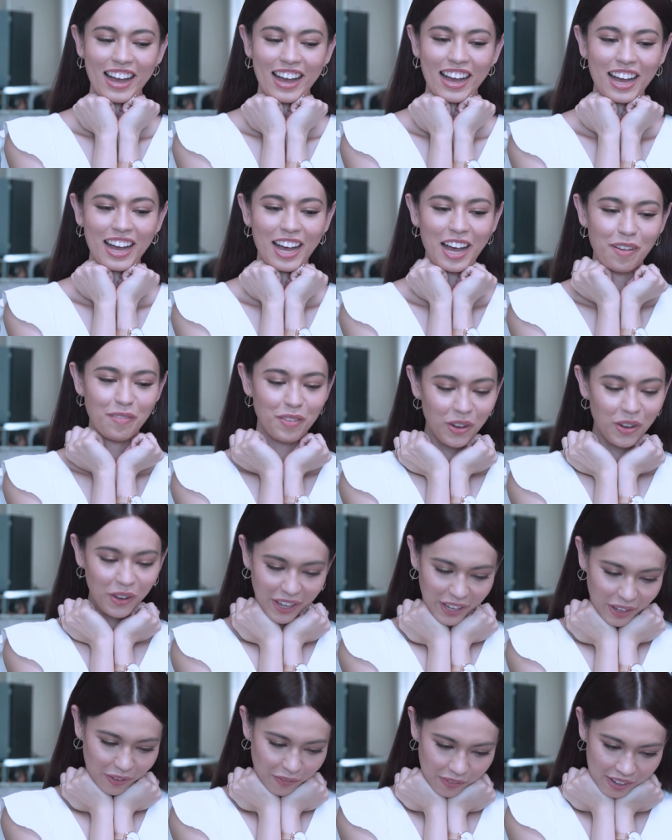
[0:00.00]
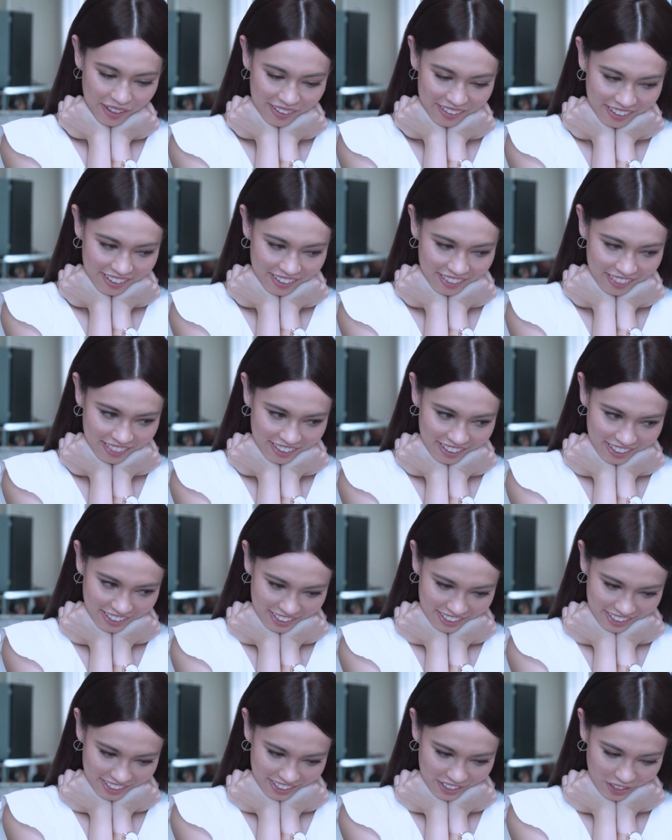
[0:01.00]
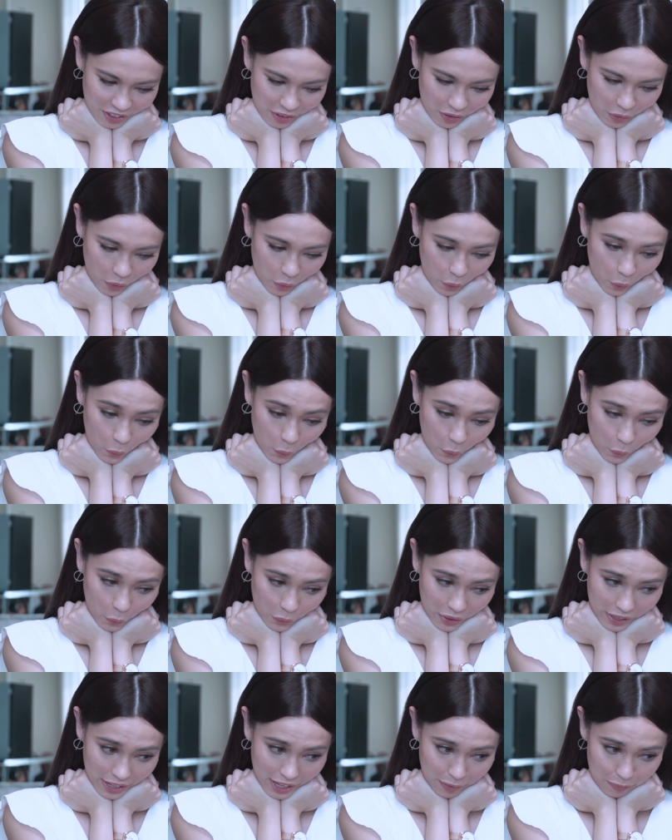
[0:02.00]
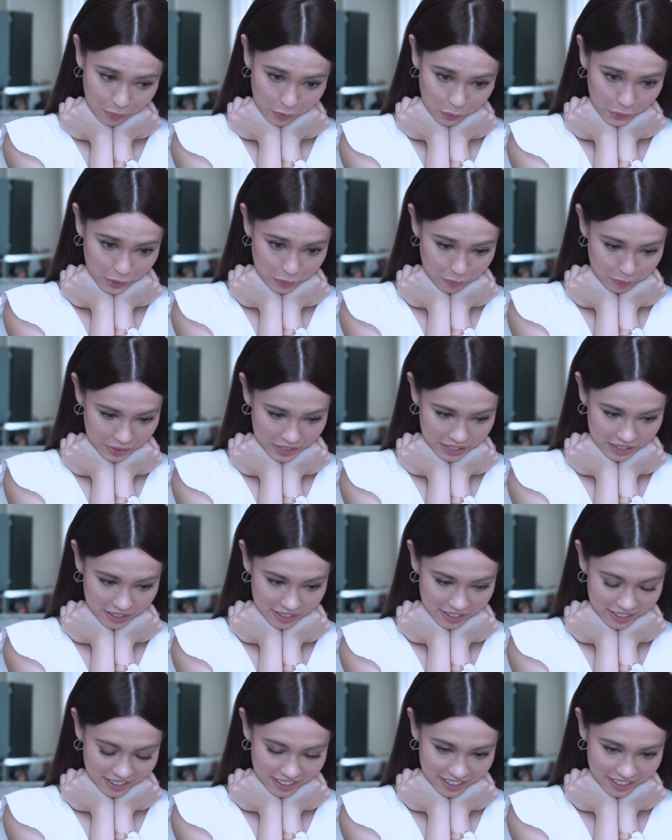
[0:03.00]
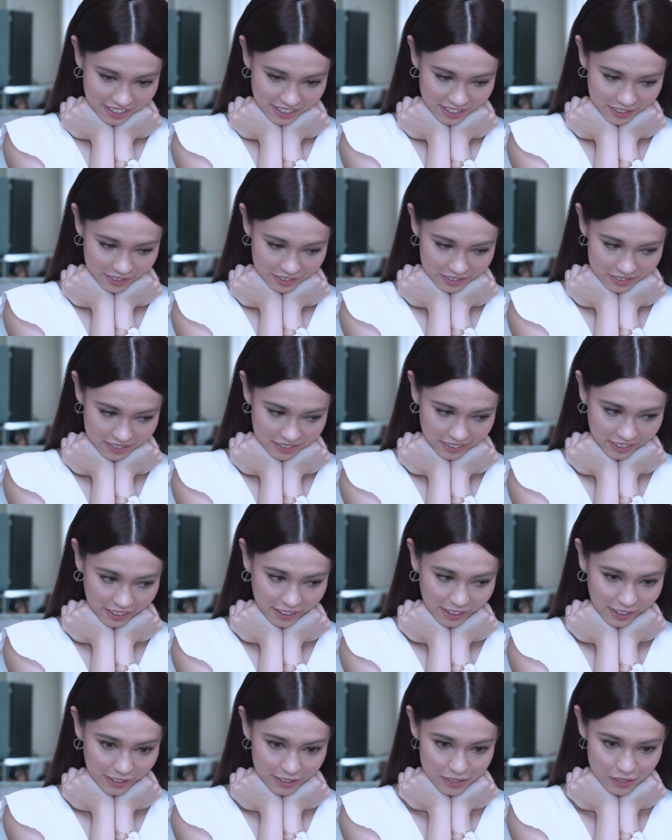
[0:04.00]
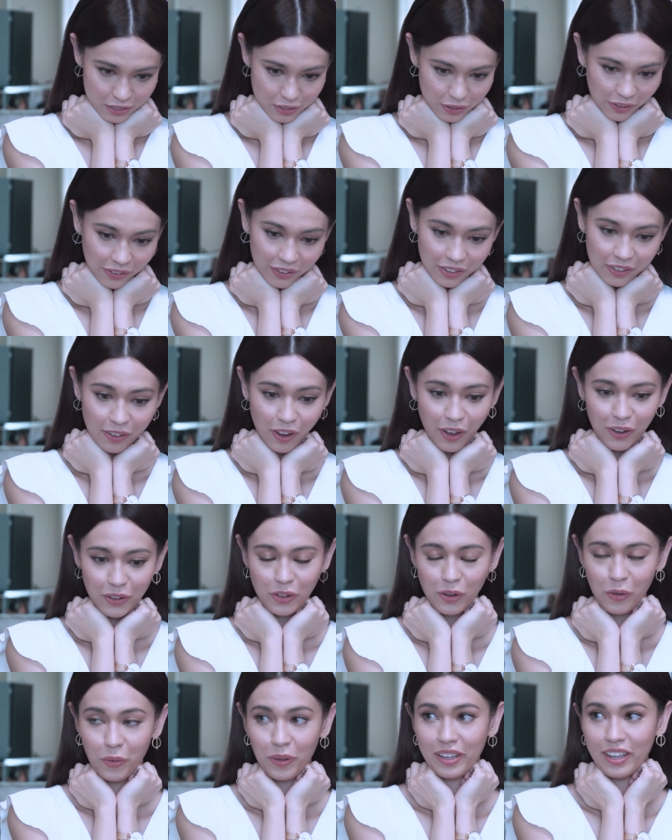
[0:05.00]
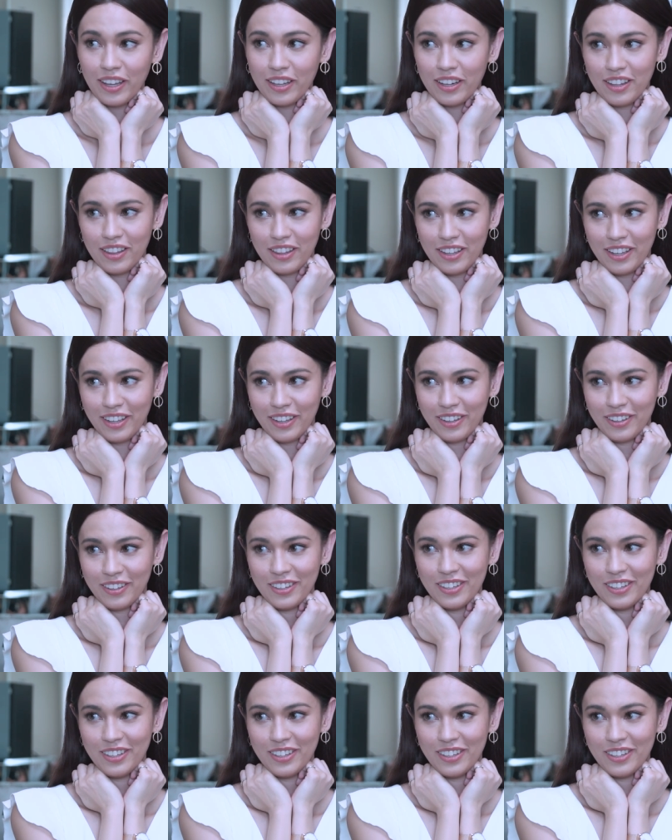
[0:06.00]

Um, okay, well I think what happened with me is that I started not knowing anything.